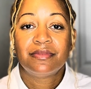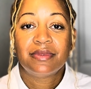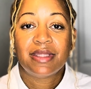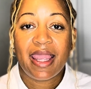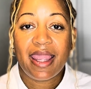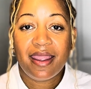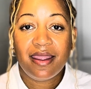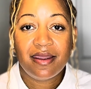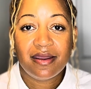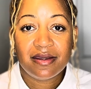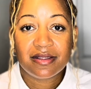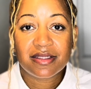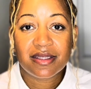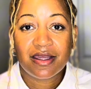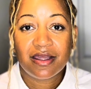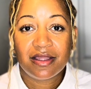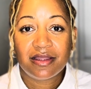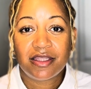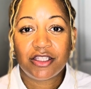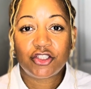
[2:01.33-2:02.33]
And
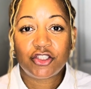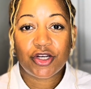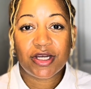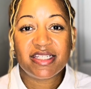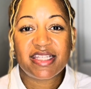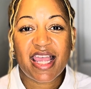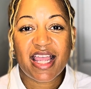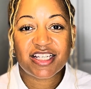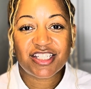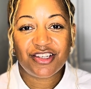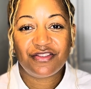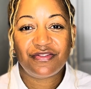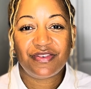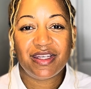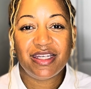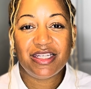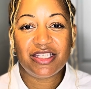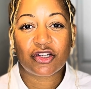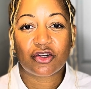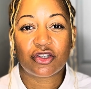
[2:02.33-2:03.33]
the transaction
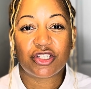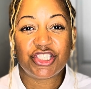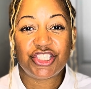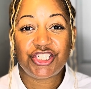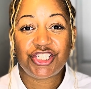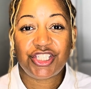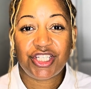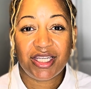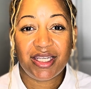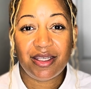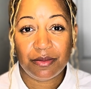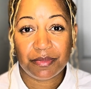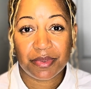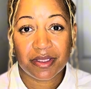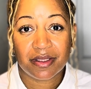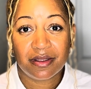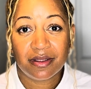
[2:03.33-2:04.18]
fees are cheap.